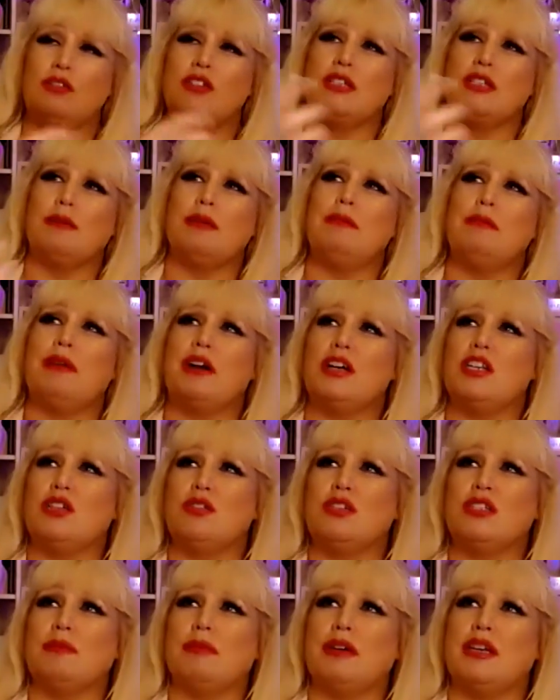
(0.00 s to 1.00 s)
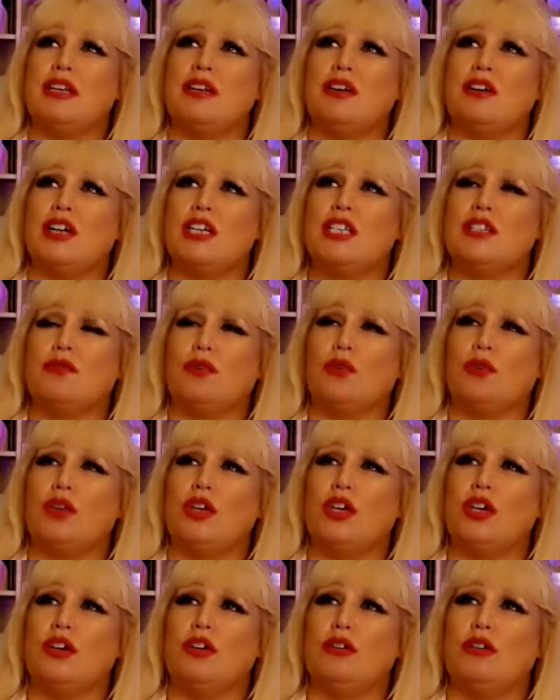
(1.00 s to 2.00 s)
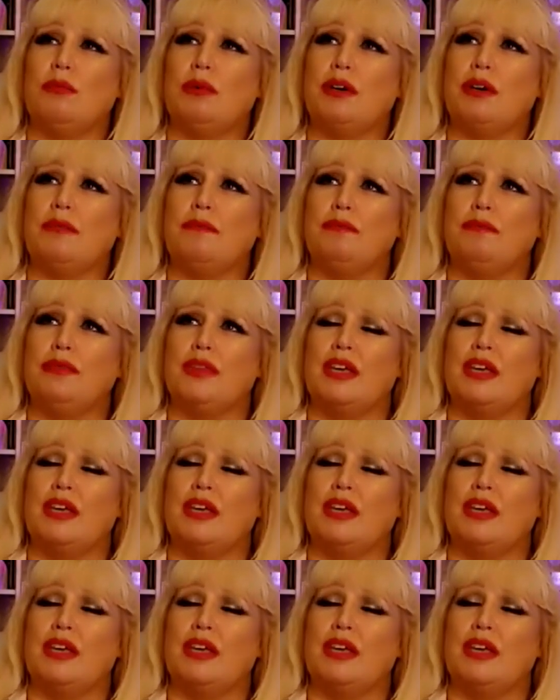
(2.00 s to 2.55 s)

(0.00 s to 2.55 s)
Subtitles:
somebody might do something nice for you, but